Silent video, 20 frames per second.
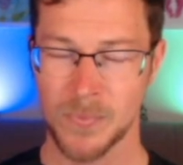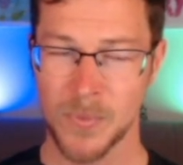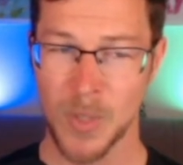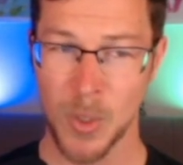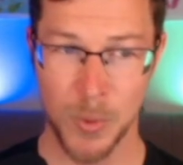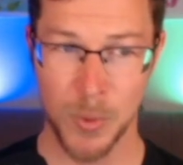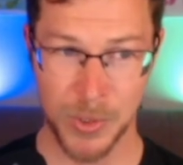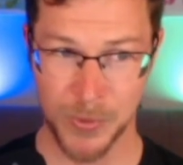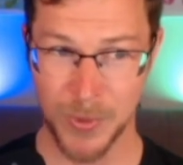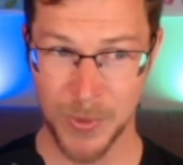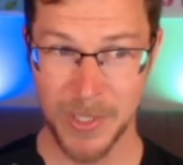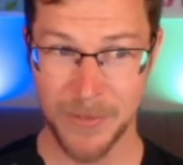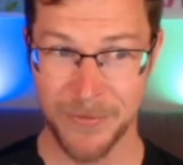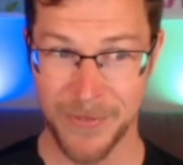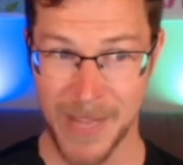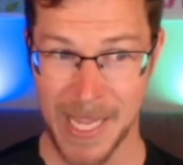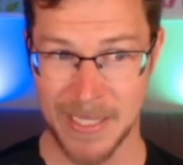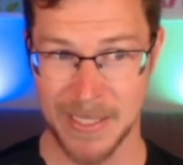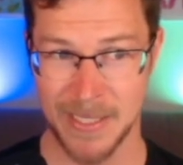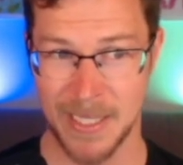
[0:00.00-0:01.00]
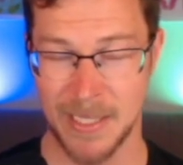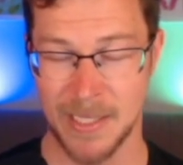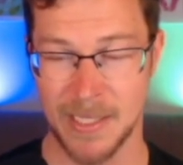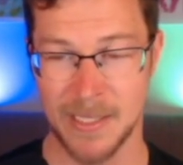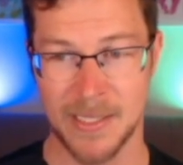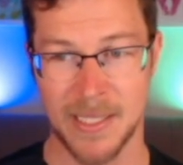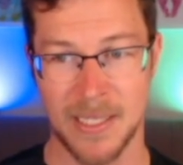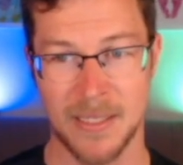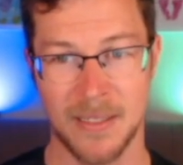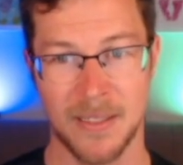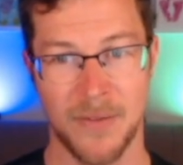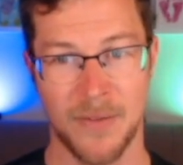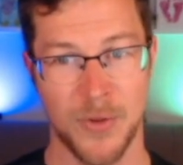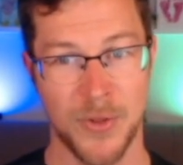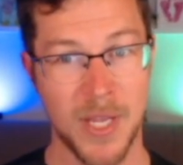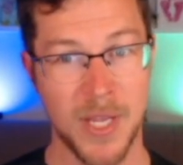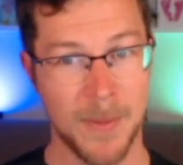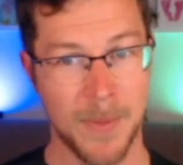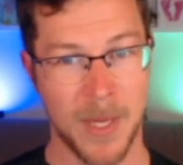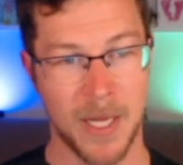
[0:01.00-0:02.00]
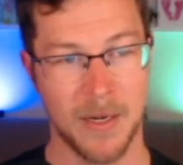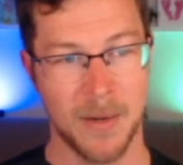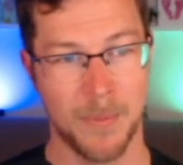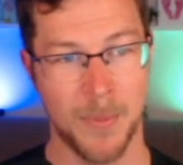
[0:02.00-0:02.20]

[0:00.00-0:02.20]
What's really fascinating is that if you think about it,